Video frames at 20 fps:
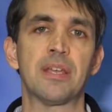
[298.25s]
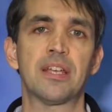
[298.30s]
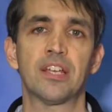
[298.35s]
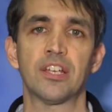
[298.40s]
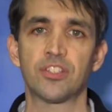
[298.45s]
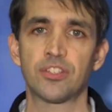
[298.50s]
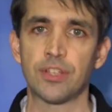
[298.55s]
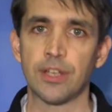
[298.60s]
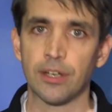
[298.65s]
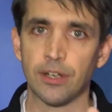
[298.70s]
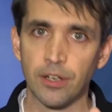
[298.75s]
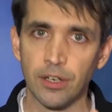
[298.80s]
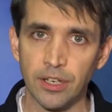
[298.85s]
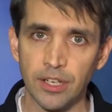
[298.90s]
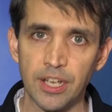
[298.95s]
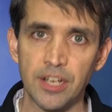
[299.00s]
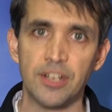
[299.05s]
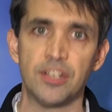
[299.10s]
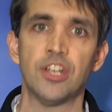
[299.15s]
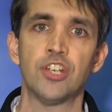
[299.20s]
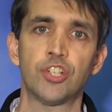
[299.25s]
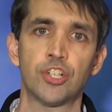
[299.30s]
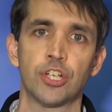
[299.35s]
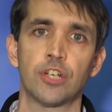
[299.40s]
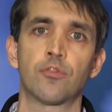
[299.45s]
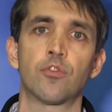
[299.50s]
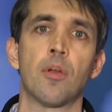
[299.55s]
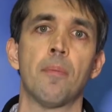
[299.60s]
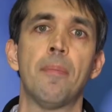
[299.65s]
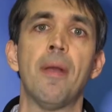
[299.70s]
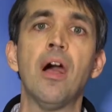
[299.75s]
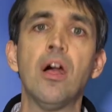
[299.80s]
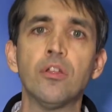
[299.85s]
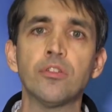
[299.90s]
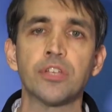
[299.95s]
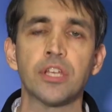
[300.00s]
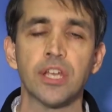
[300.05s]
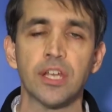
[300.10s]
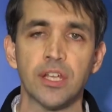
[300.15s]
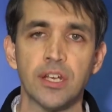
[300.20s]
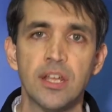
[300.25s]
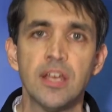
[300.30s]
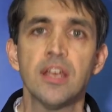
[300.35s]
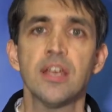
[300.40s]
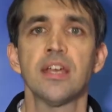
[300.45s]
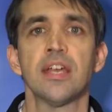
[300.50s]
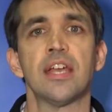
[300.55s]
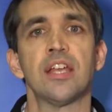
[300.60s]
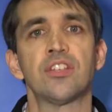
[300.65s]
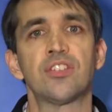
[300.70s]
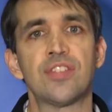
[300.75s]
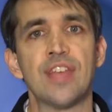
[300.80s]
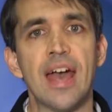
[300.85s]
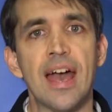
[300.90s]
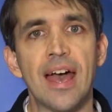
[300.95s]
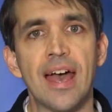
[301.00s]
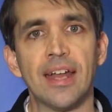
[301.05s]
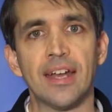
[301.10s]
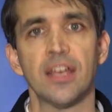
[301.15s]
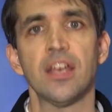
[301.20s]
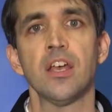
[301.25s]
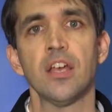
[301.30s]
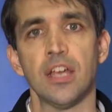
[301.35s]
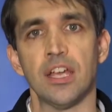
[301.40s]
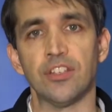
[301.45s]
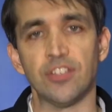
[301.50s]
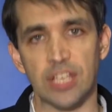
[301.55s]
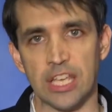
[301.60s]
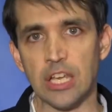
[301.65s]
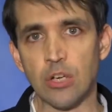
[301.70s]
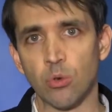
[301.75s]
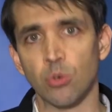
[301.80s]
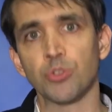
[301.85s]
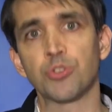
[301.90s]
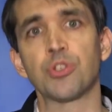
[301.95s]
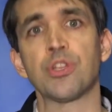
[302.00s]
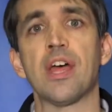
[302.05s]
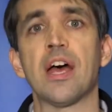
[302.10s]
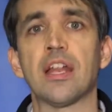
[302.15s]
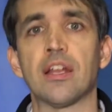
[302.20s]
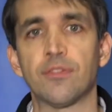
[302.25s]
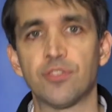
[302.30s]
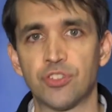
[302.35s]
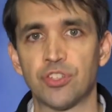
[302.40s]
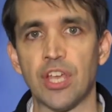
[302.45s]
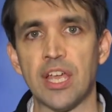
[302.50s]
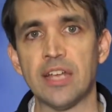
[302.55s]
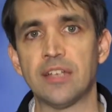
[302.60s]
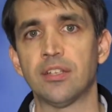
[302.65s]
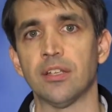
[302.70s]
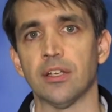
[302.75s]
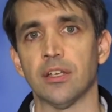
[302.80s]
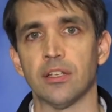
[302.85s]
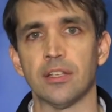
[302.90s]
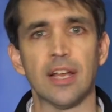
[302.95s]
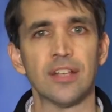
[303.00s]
because their condition of rebellion is equal to that of Satan.